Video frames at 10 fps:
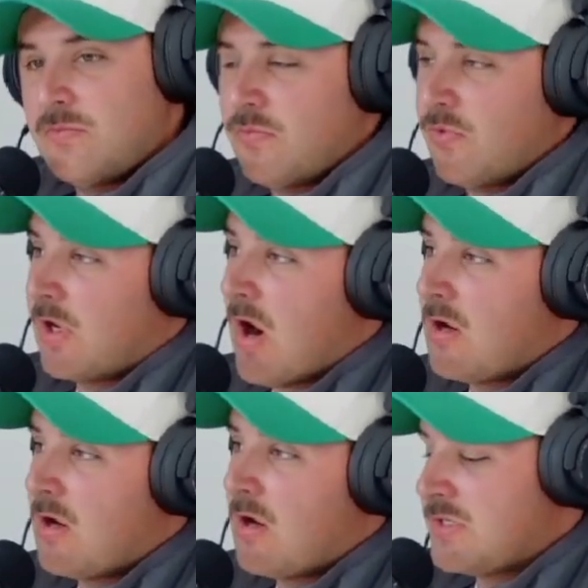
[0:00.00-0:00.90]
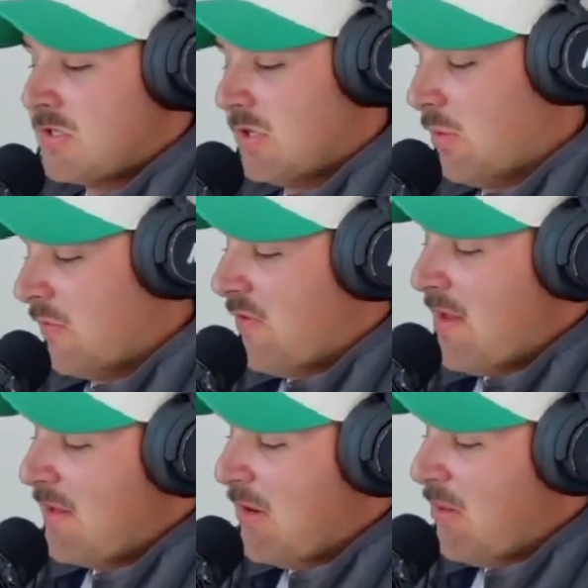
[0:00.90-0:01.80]
Regardless, they were
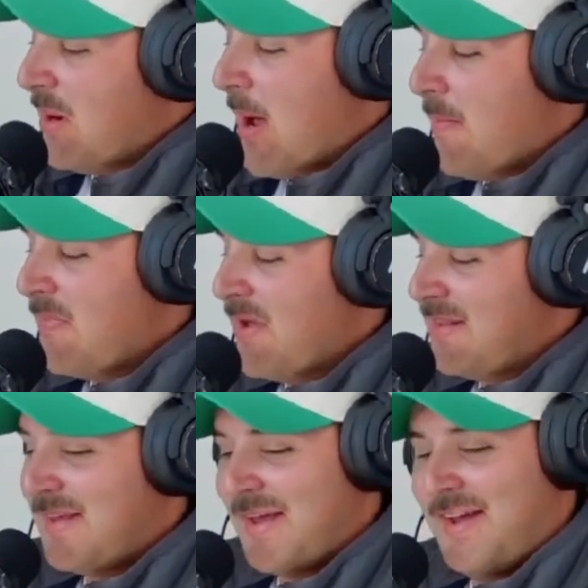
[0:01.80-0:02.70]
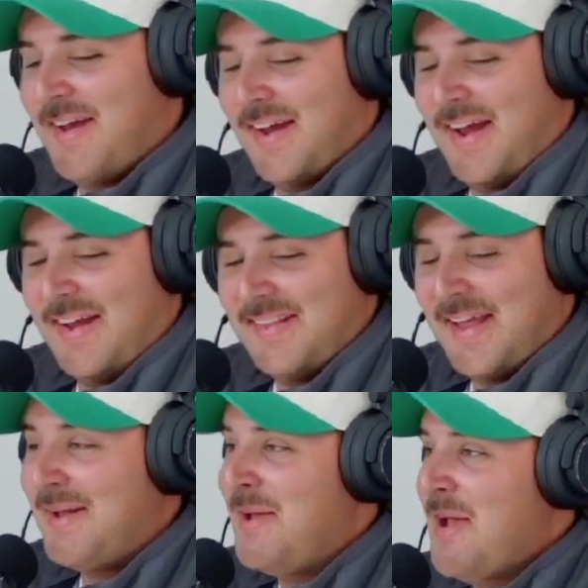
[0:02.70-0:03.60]
finally going up, and and
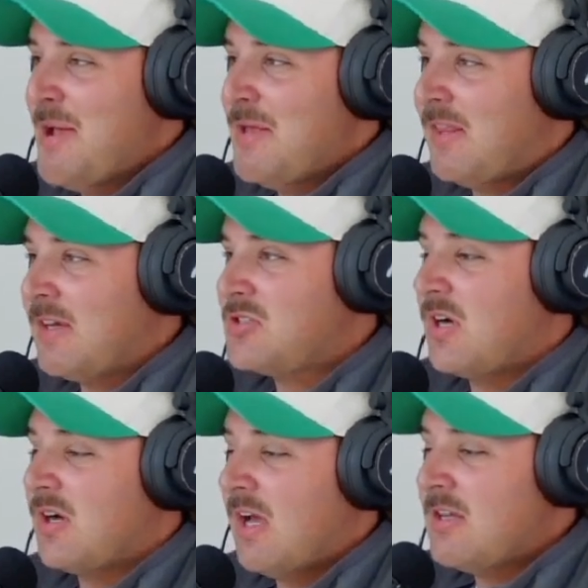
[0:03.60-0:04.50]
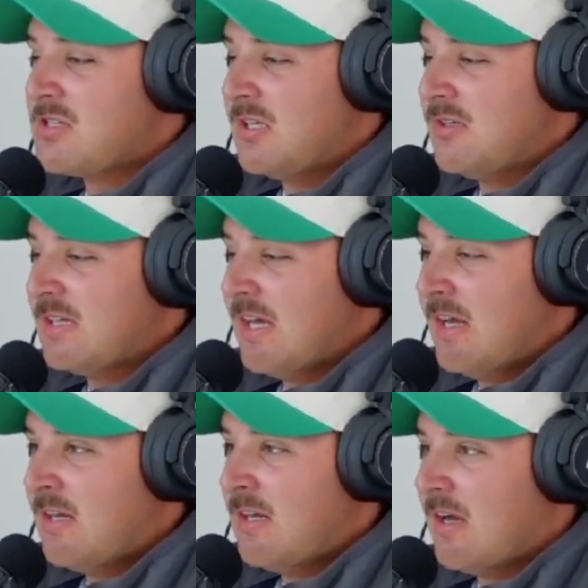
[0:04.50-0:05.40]
then things start getting slow again.